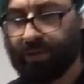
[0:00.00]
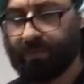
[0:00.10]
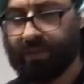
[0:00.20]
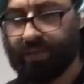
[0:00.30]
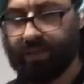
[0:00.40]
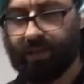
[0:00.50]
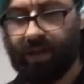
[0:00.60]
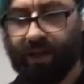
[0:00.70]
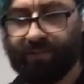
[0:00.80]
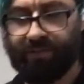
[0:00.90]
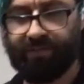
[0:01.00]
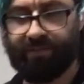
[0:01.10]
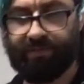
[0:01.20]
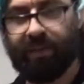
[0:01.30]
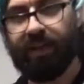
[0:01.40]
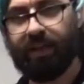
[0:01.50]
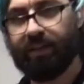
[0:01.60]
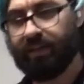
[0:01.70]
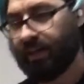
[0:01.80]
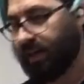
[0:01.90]
pulling material off of
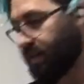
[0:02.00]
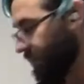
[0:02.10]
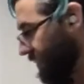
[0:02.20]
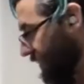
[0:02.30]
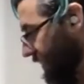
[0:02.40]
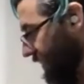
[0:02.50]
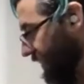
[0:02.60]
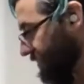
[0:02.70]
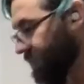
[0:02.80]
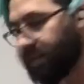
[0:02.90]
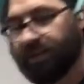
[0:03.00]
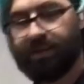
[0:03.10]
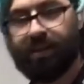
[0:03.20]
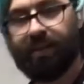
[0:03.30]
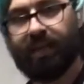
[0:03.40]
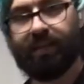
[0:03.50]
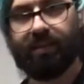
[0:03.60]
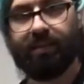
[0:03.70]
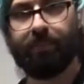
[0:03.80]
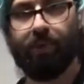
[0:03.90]
the iron, it's not
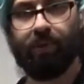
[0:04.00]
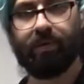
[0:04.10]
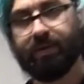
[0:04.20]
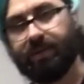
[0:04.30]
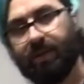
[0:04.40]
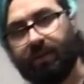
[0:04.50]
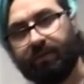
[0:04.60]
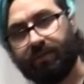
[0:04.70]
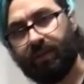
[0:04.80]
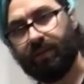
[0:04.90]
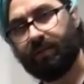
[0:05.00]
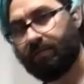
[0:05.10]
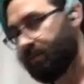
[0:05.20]
clogging the pores of the